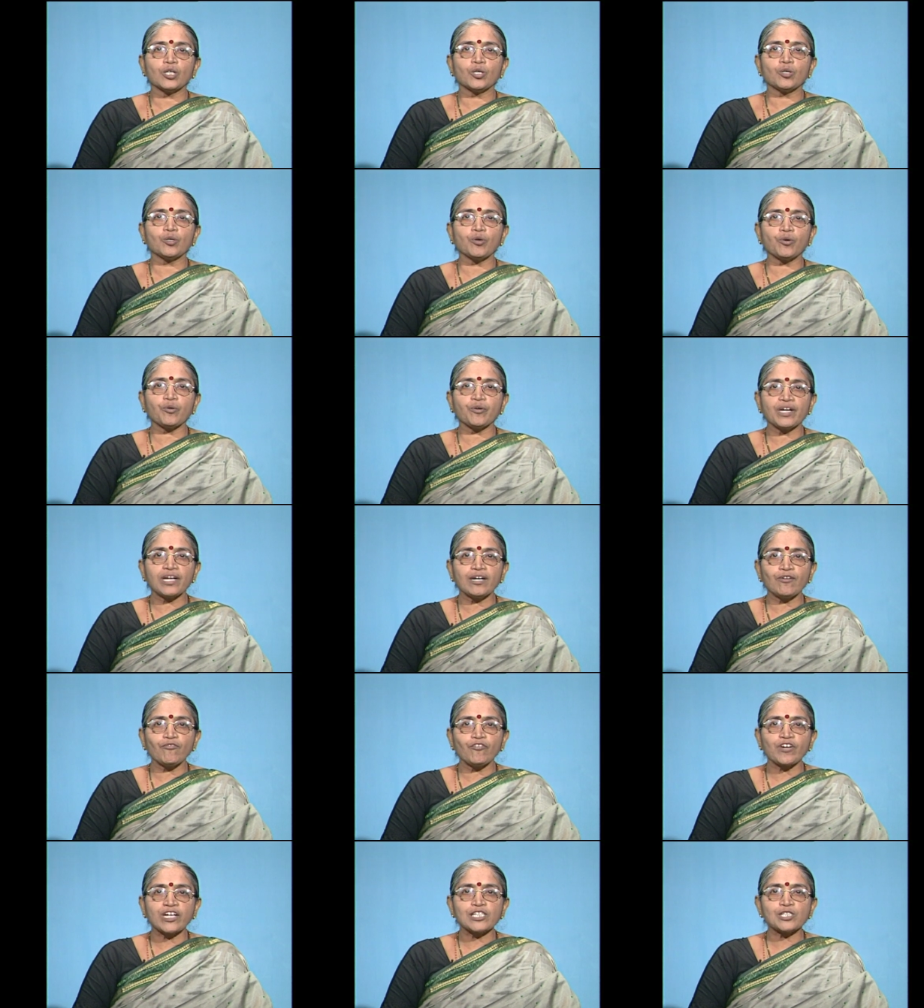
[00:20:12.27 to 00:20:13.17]
who could
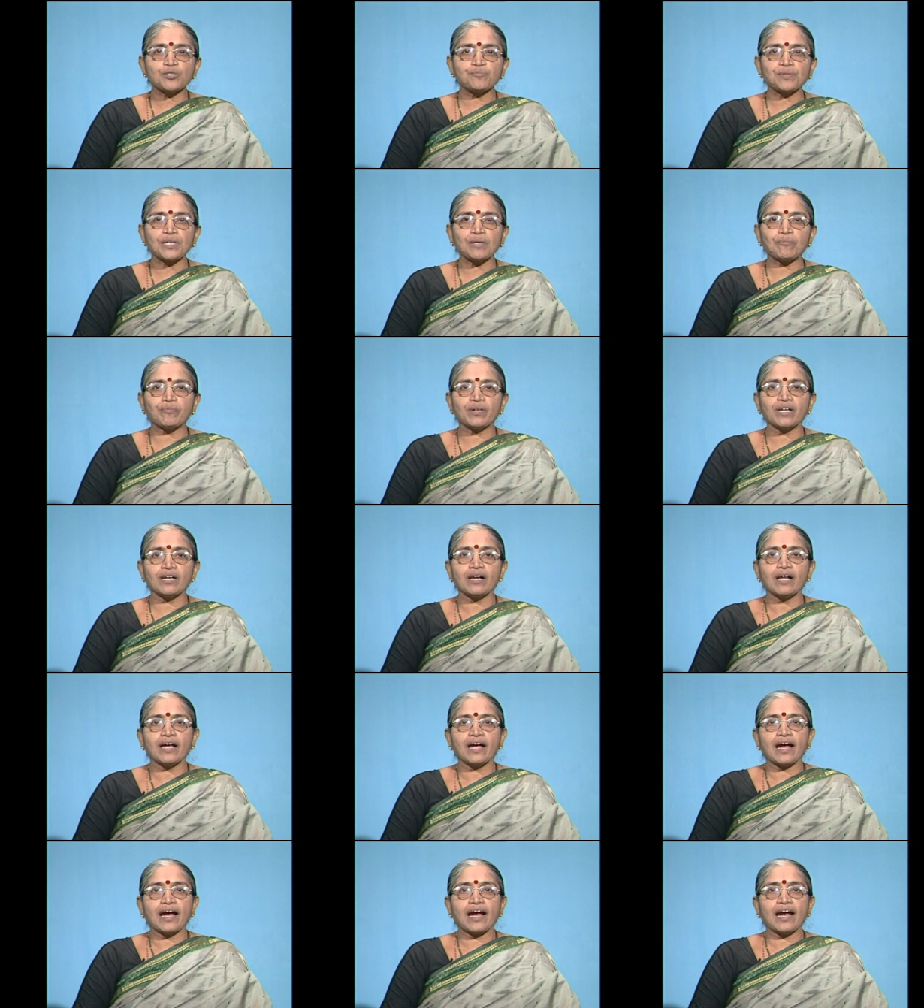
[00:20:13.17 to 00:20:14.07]
influence people
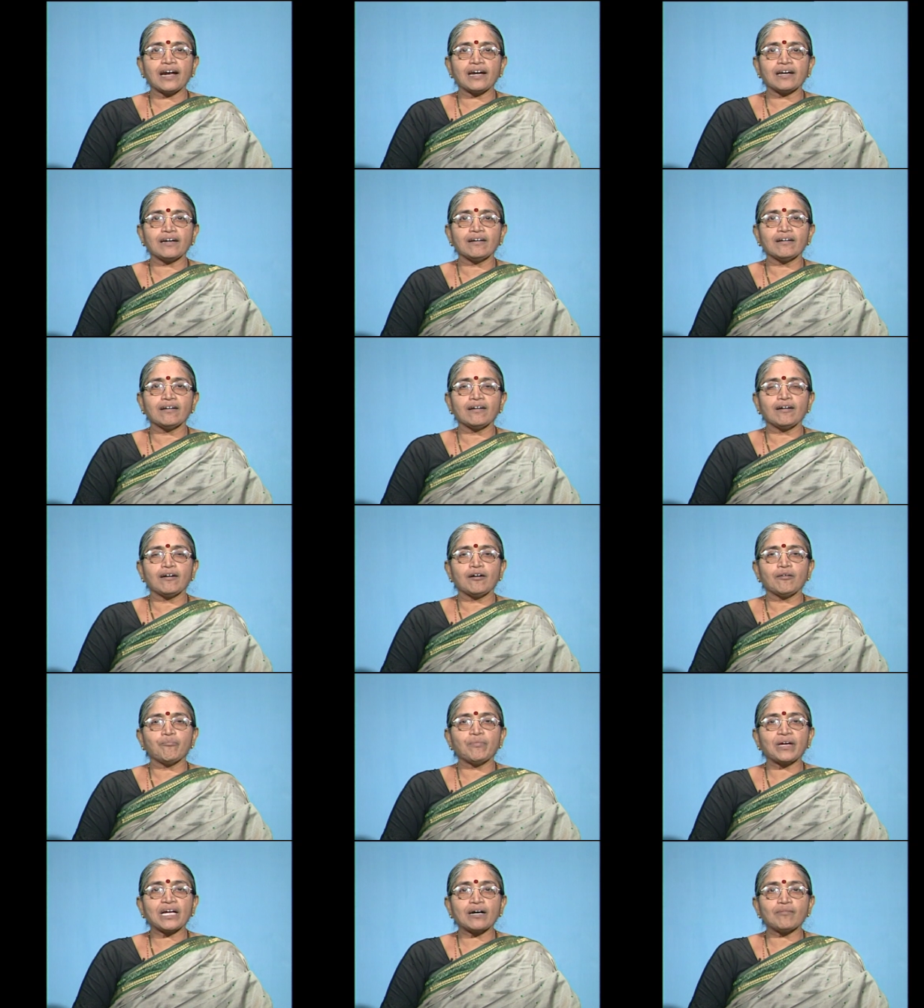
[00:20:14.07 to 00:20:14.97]
and
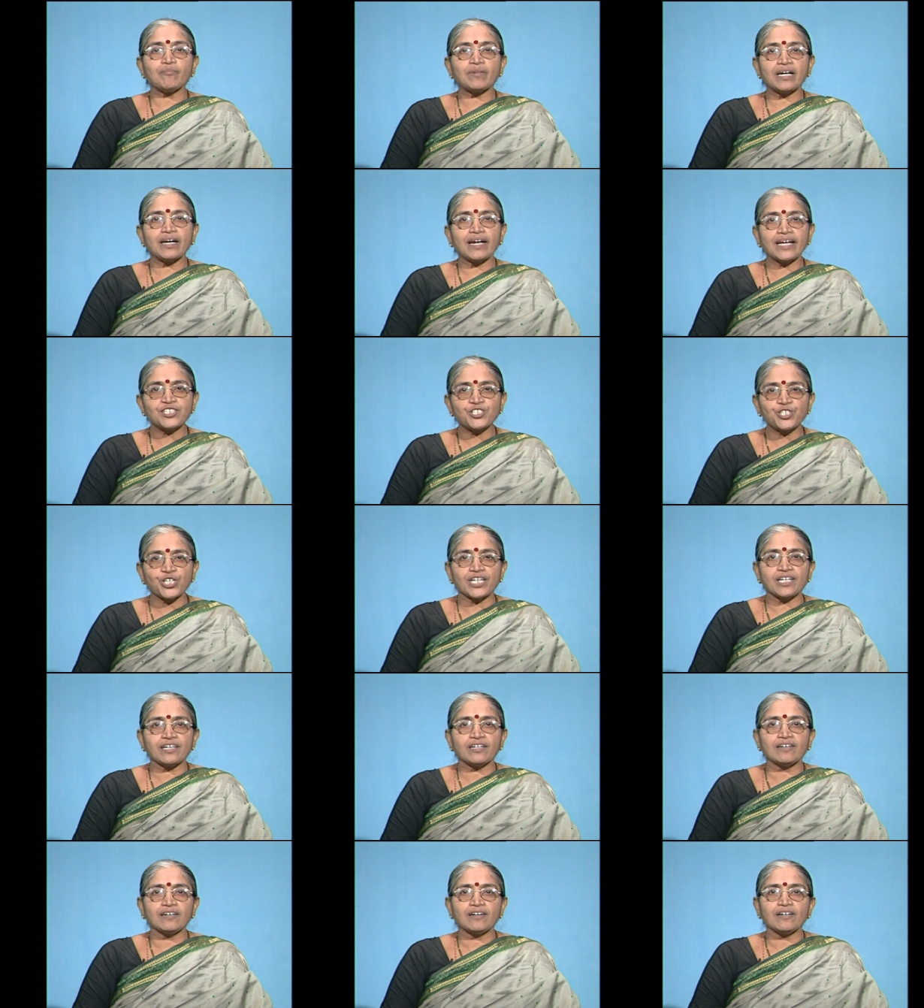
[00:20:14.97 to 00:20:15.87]
become a
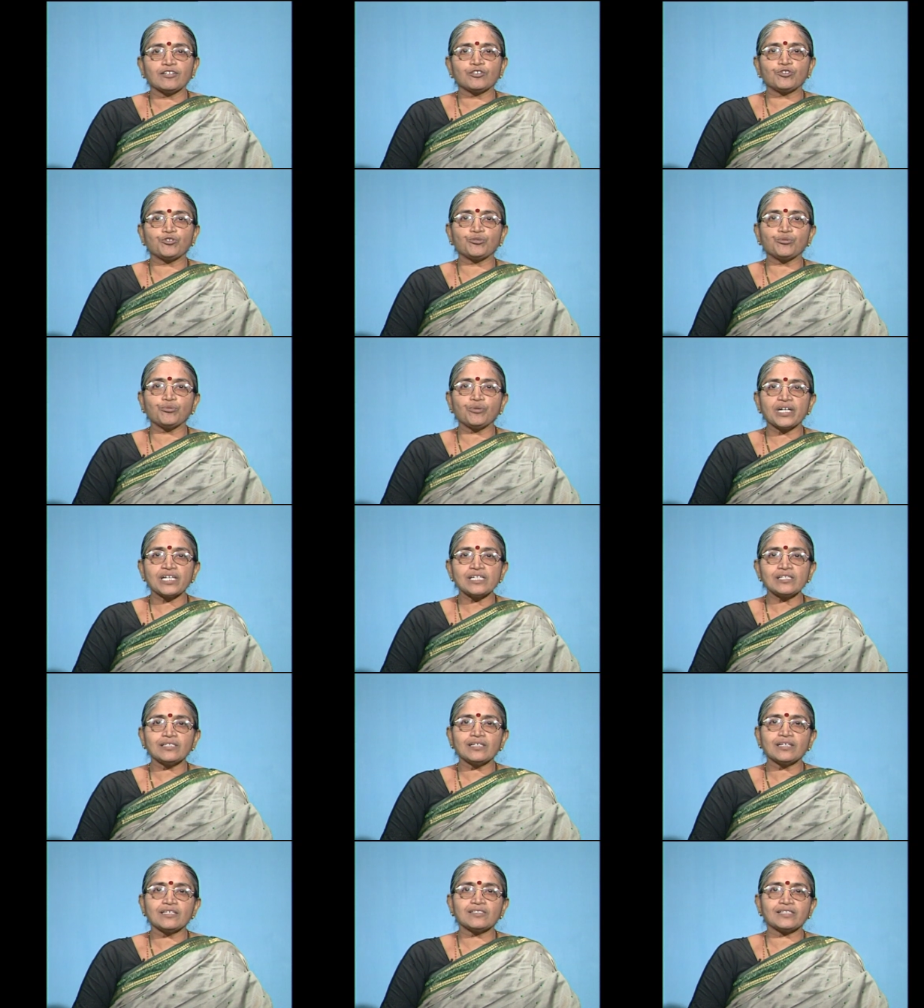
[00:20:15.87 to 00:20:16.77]
legend through
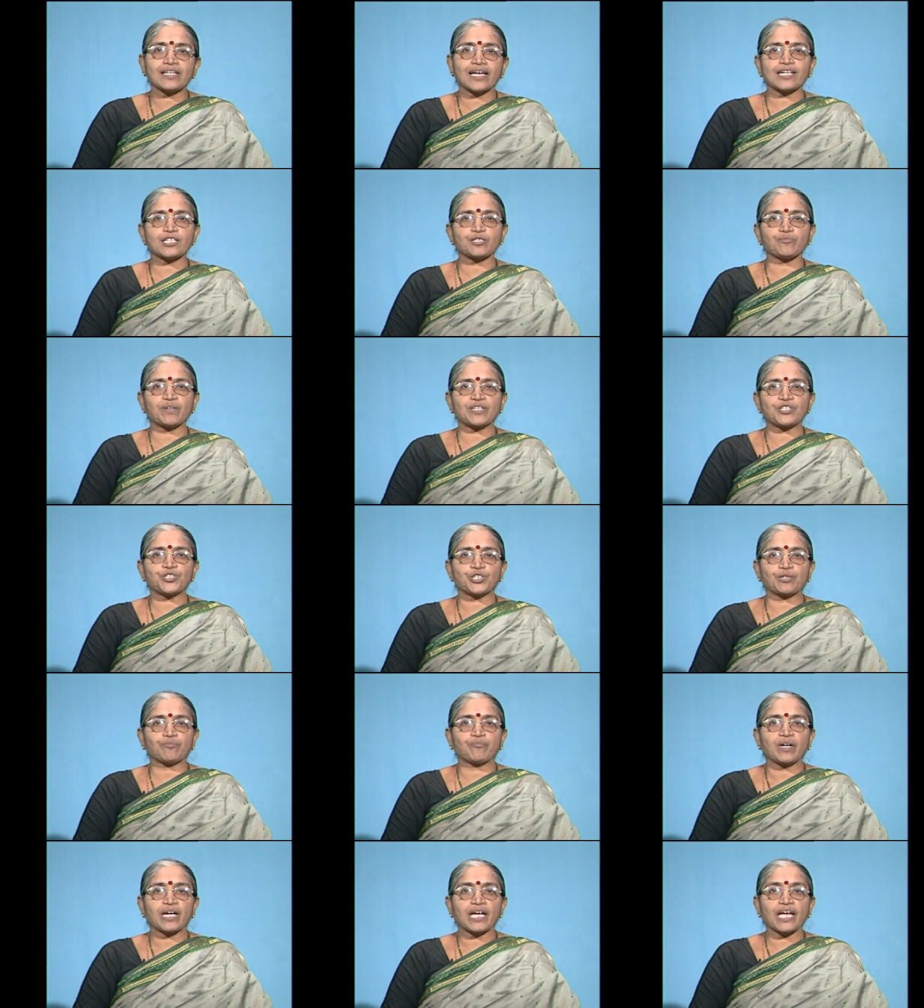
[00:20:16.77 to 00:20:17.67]
his
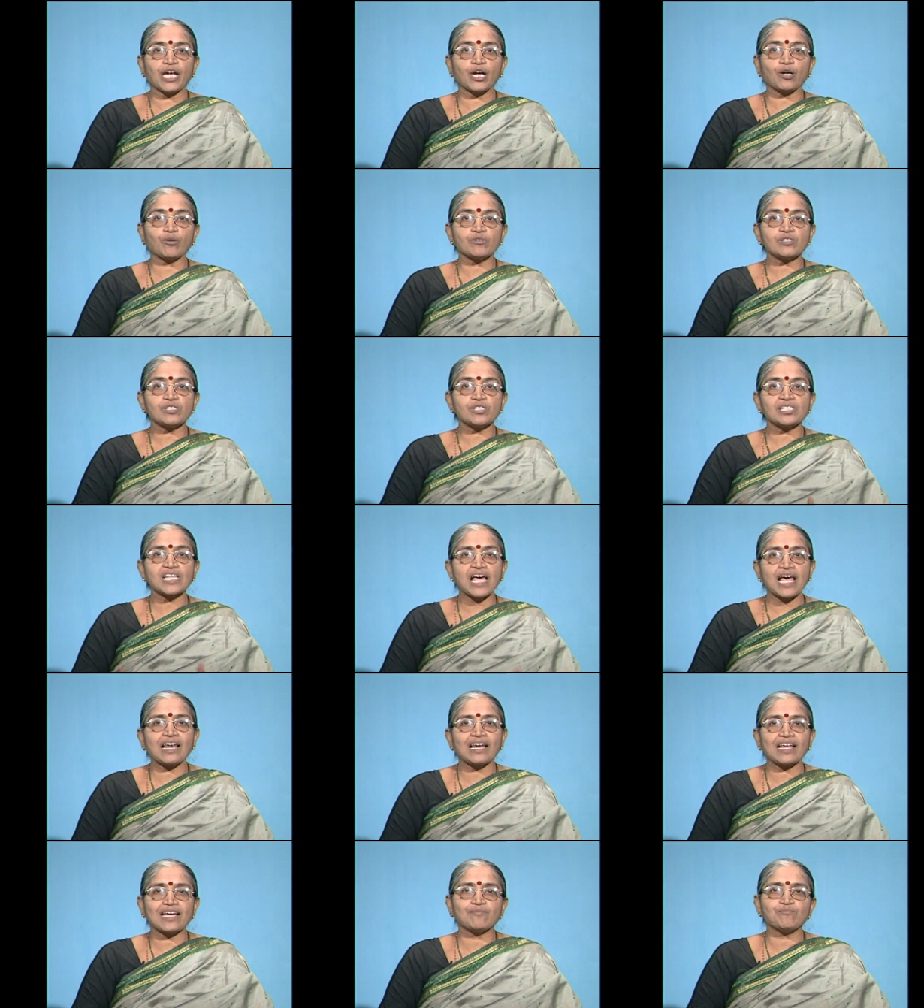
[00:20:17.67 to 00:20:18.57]
salesmanship. He could
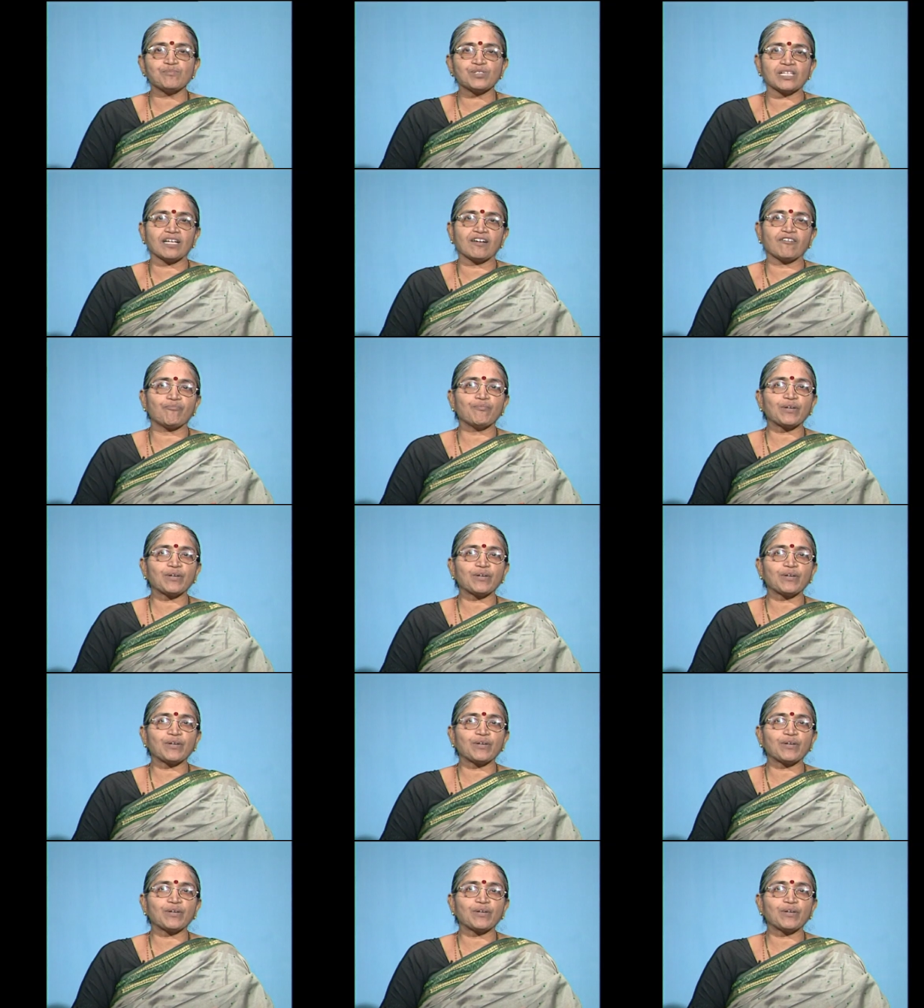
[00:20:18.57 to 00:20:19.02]
sell himself